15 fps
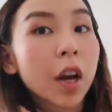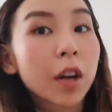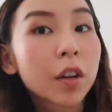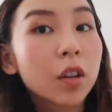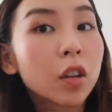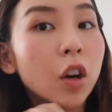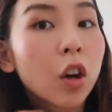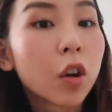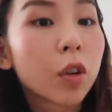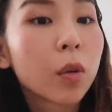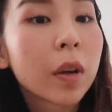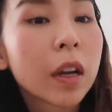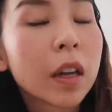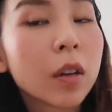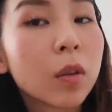I don't go
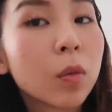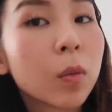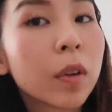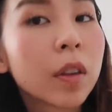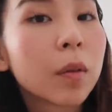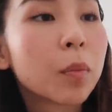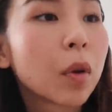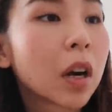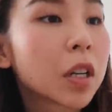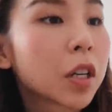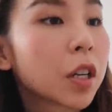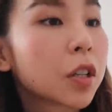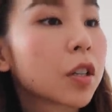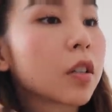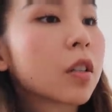in with a brush,
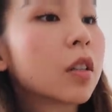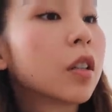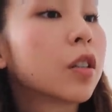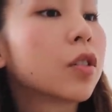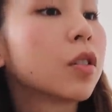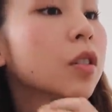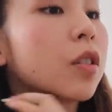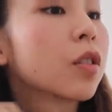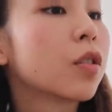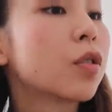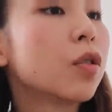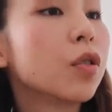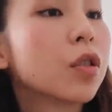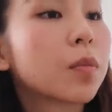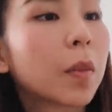I just literally
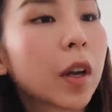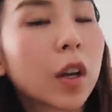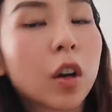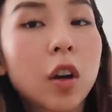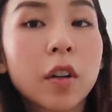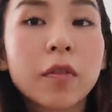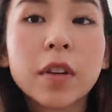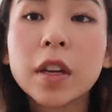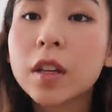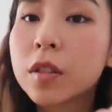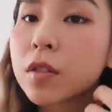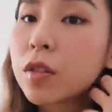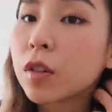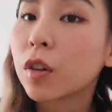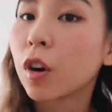just use my
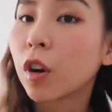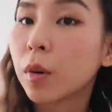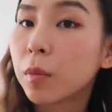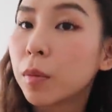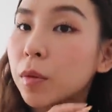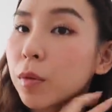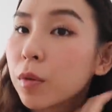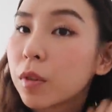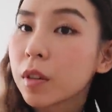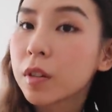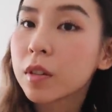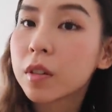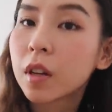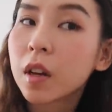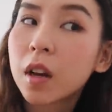fingers to comb through
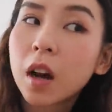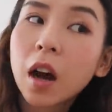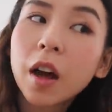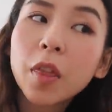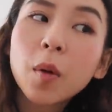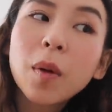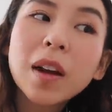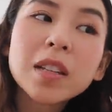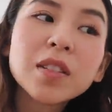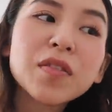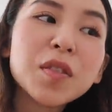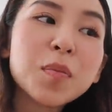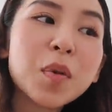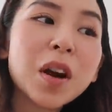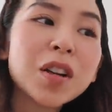this. Otherwise, if
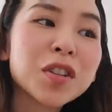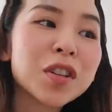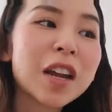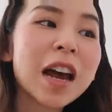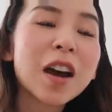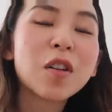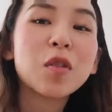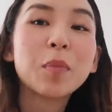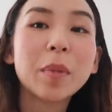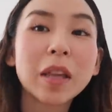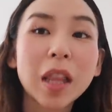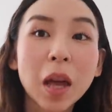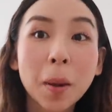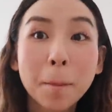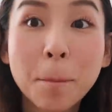you brush it out, it'll be
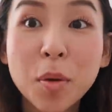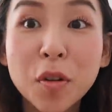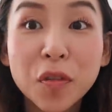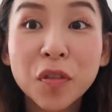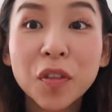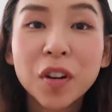like poof,